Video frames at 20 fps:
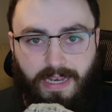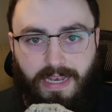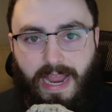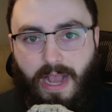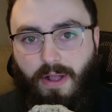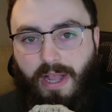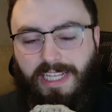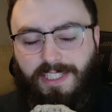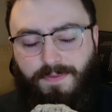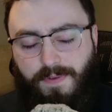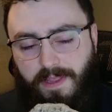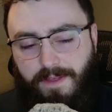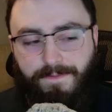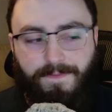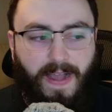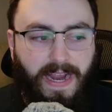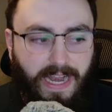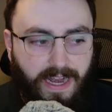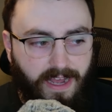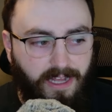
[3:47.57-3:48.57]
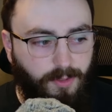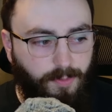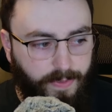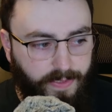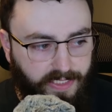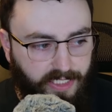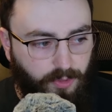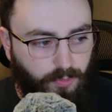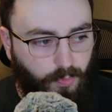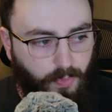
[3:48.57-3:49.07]
Now, guys, for the fight announcements
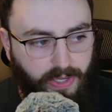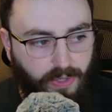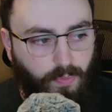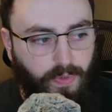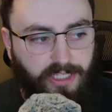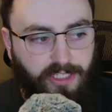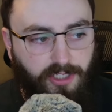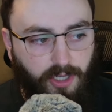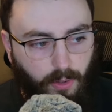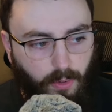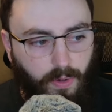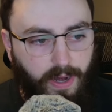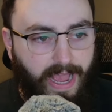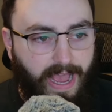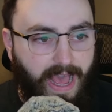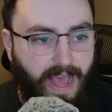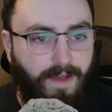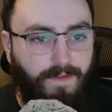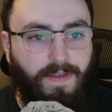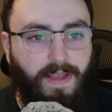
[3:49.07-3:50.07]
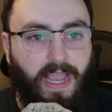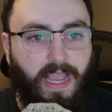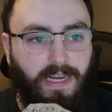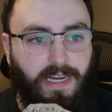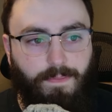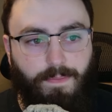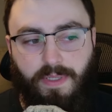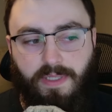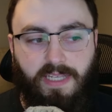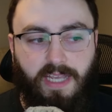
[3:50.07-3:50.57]
this week, we don't have any
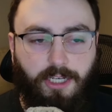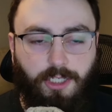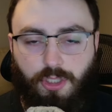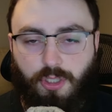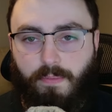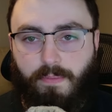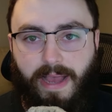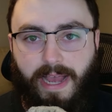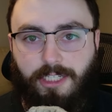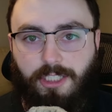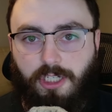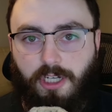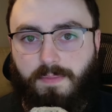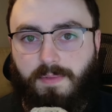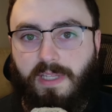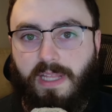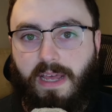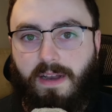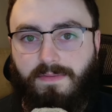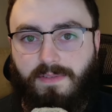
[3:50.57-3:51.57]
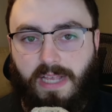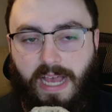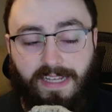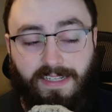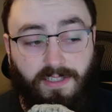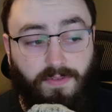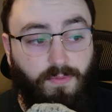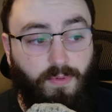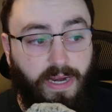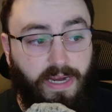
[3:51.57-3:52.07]
potential matchups that as
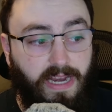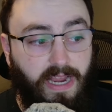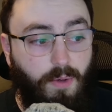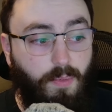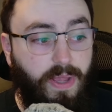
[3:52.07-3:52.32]
of right now.